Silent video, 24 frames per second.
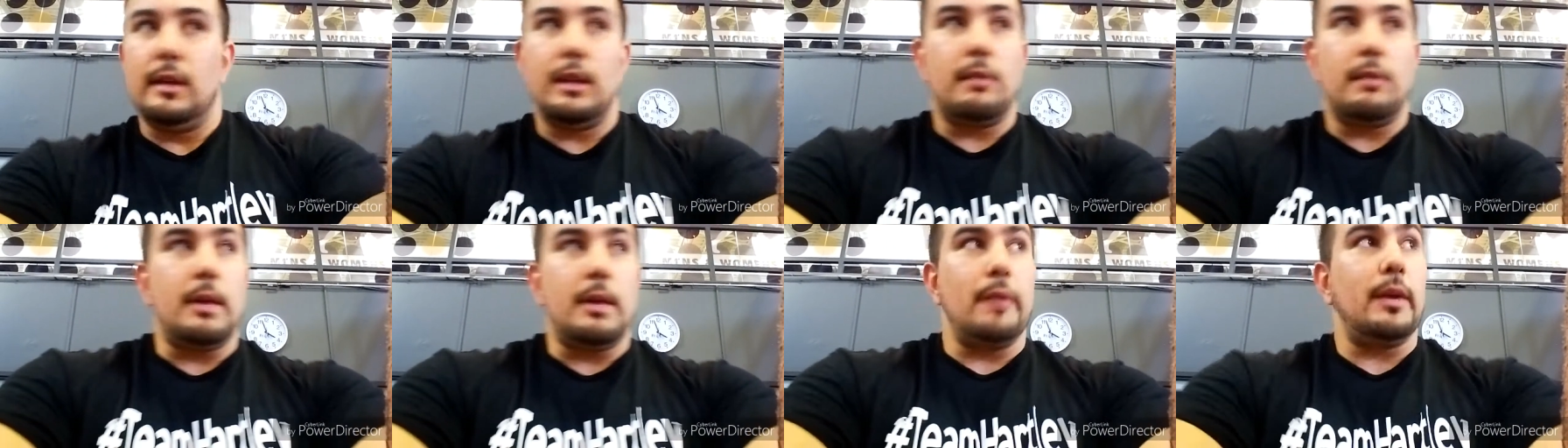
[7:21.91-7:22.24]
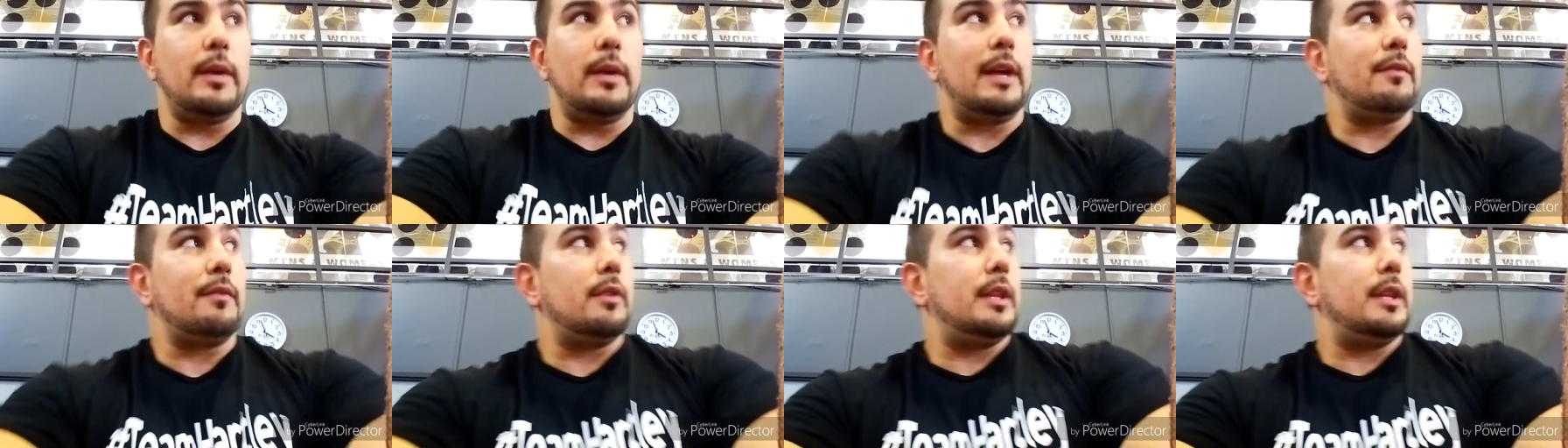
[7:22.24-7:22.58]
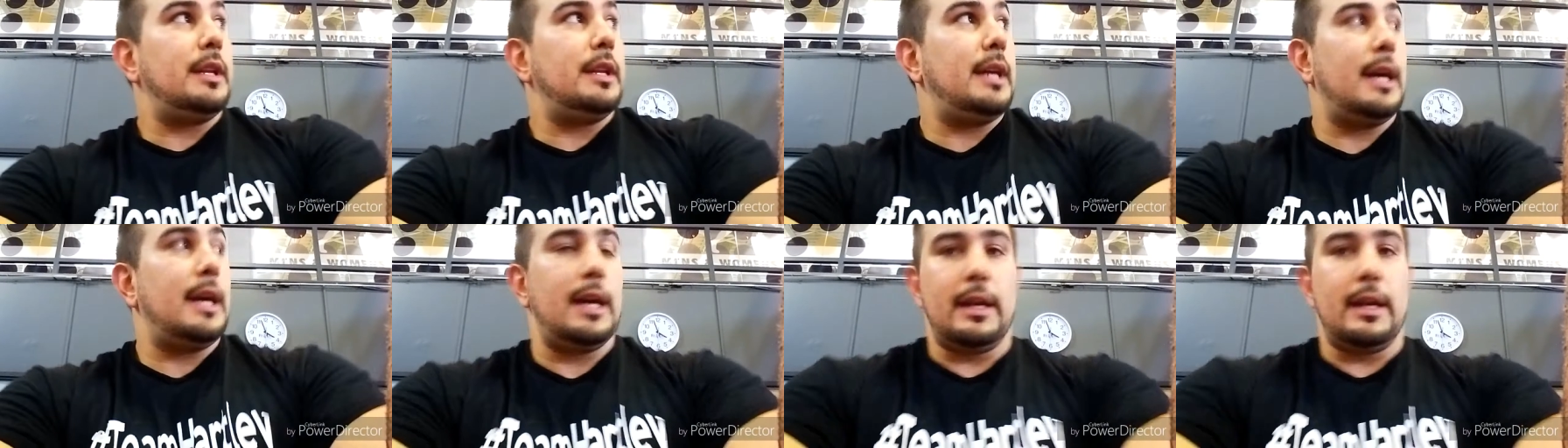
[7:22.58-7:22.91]
that's my rant for the
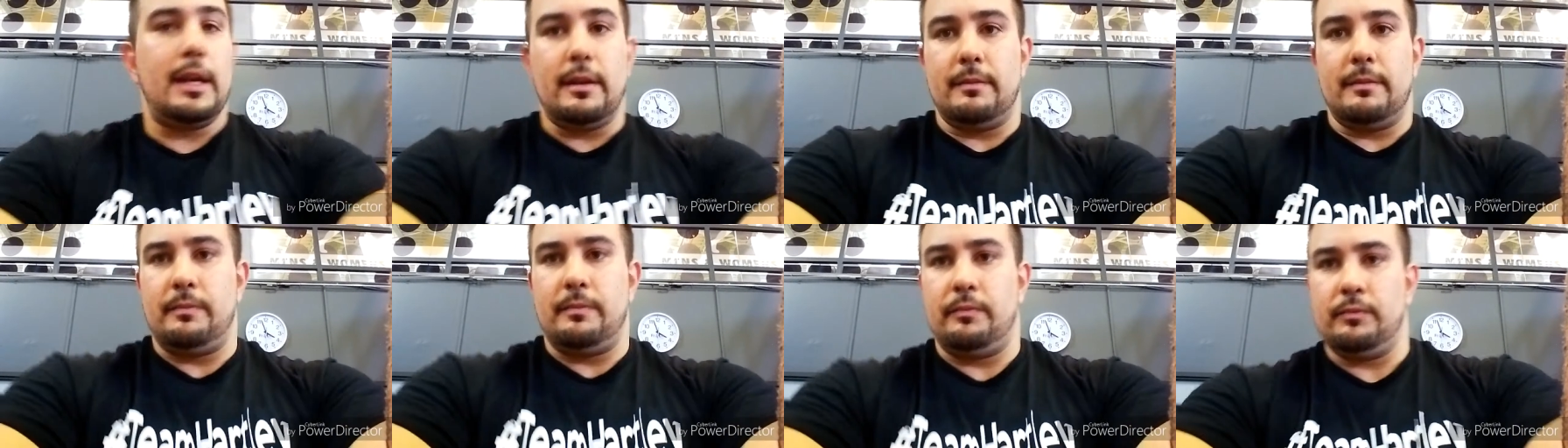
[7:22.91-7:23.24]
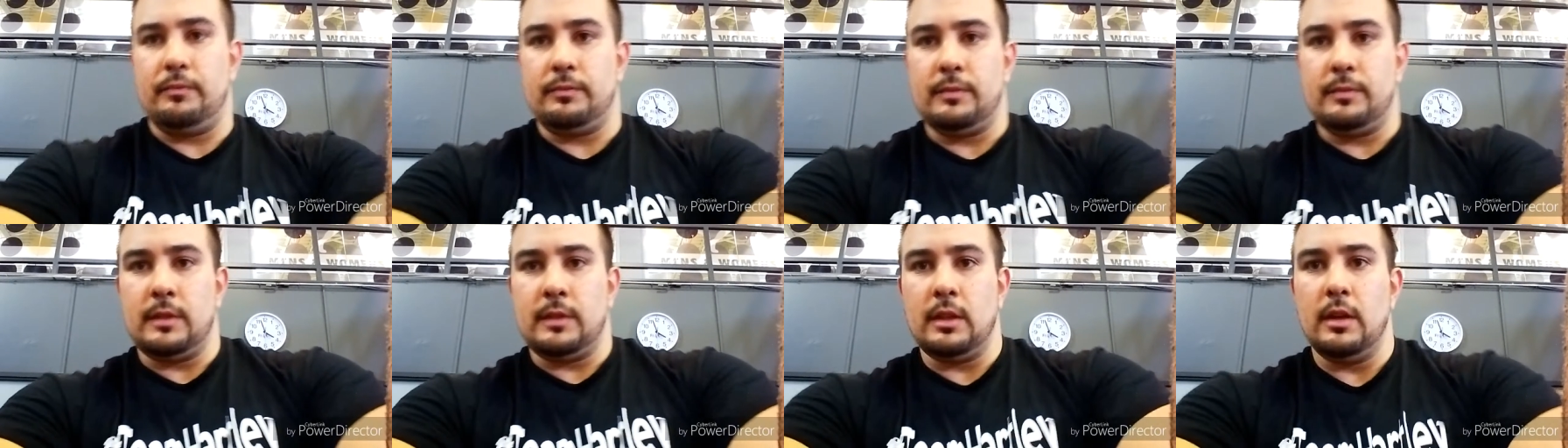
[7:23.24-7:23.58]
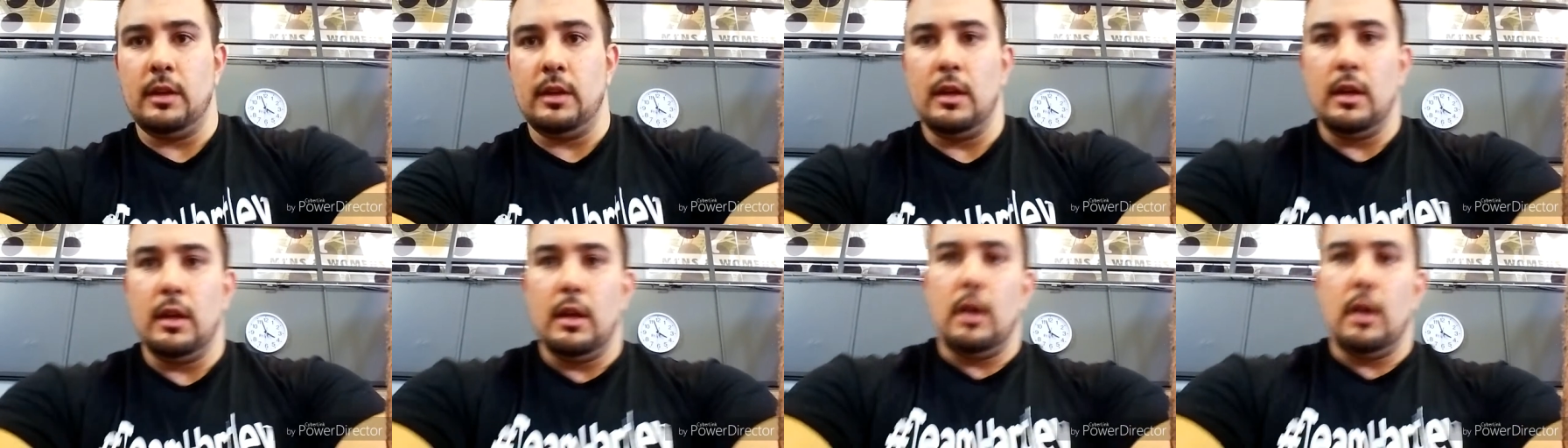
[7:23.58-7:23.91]
day, and
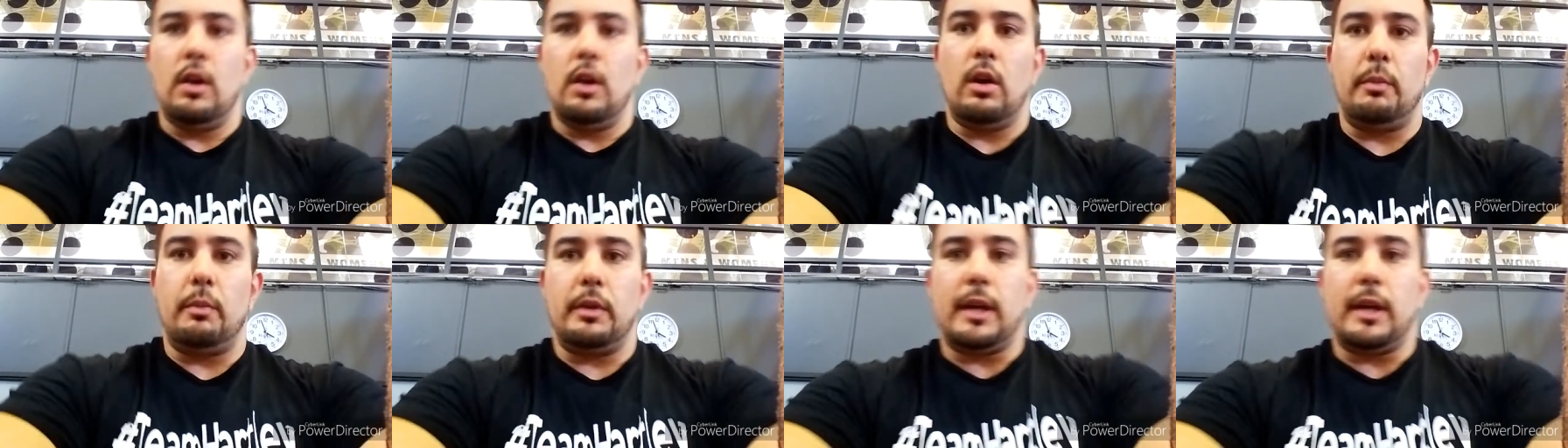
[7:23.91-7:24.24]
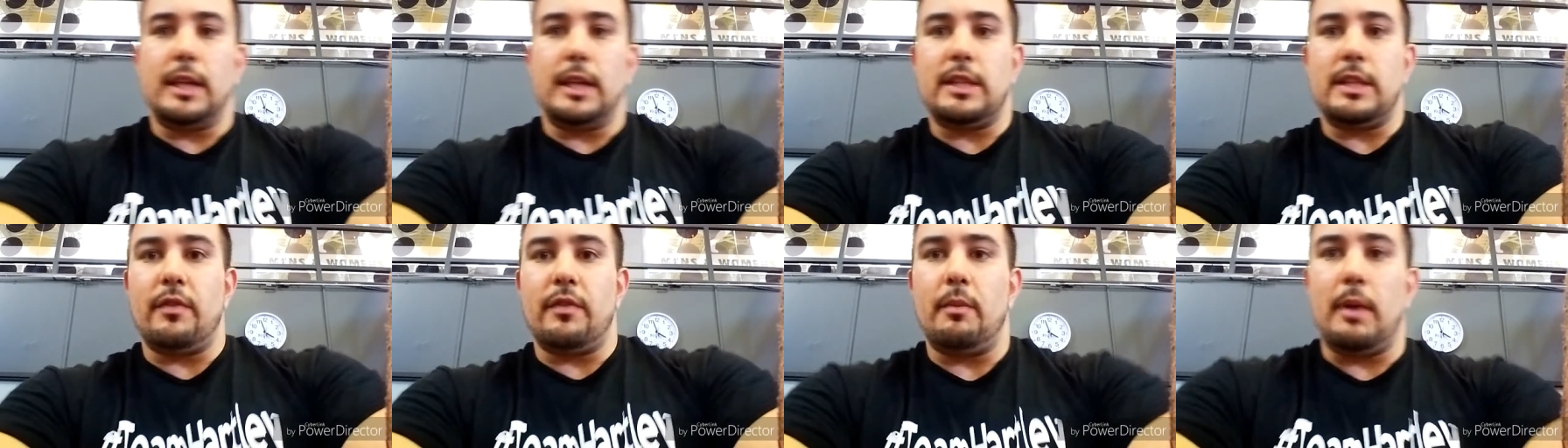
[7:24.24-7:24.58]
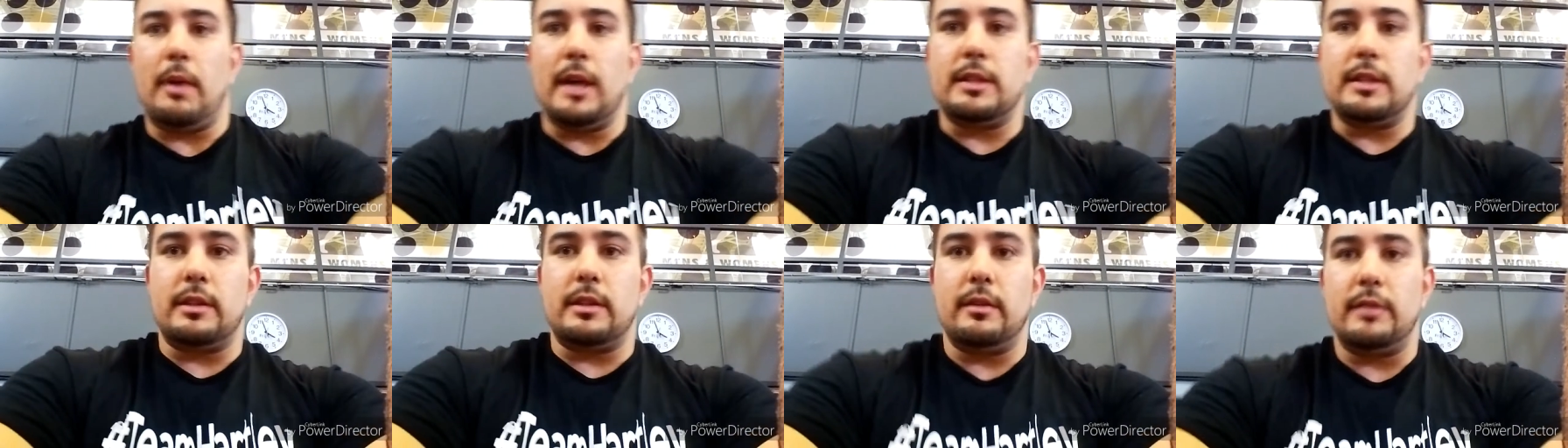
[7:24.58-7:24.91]
hope you guys have a
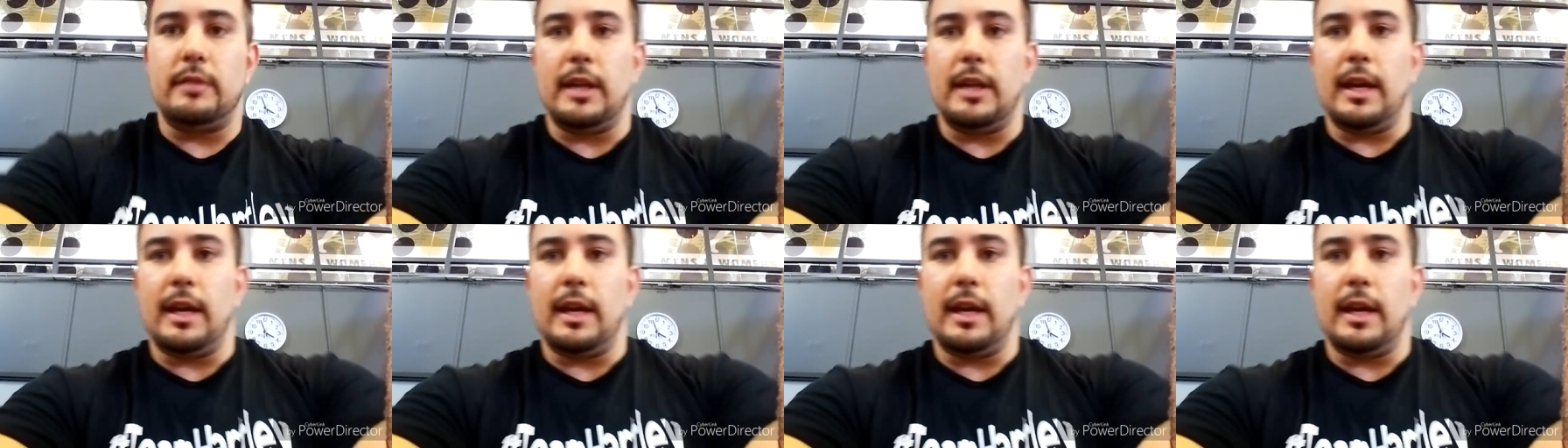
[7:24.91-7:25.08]
positive